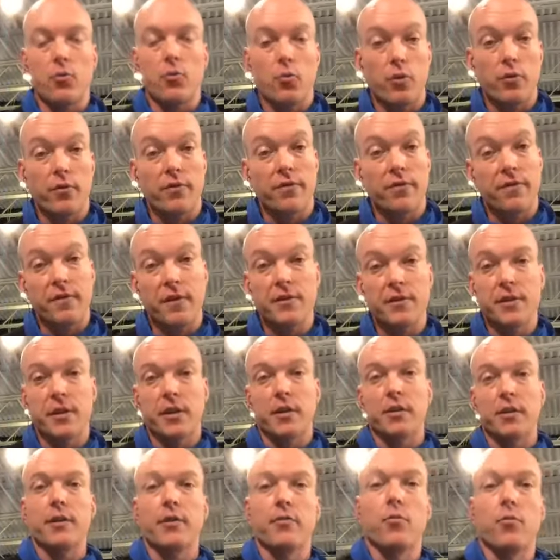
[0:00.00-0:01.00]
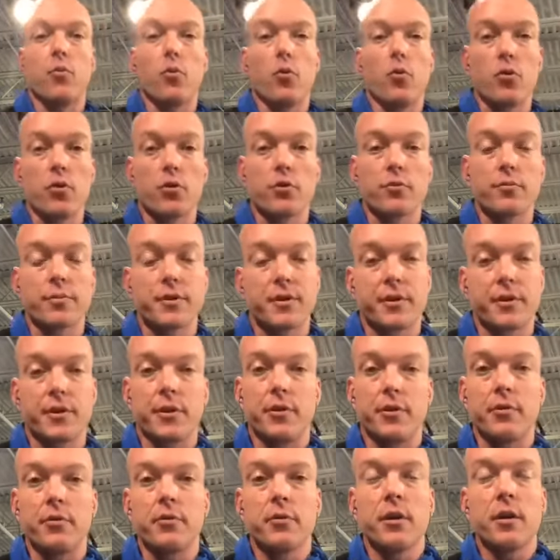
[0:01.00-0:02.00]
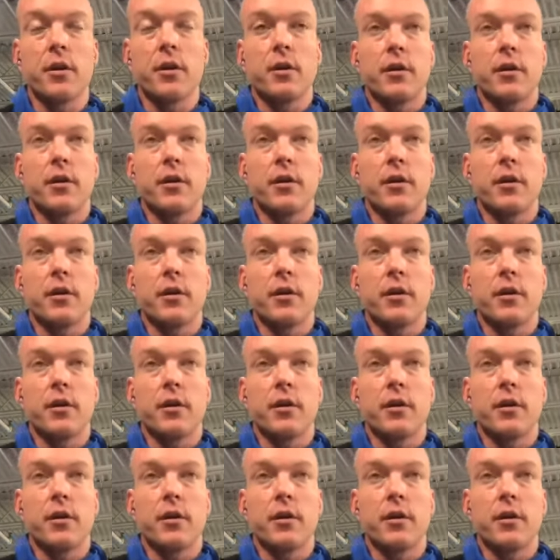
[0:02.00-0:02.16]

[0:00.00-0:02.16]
we're physically warm still,